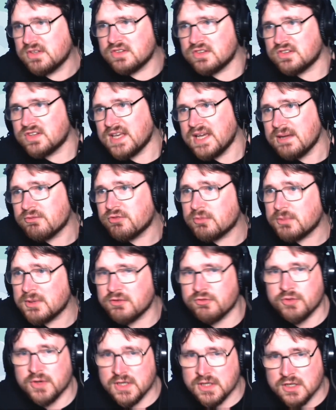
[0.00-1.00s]
This came from my
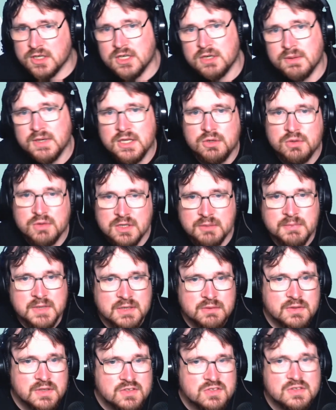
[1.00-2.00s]
friend Ari, who I met
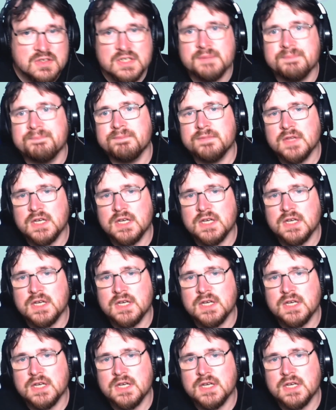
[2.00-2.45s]
recently.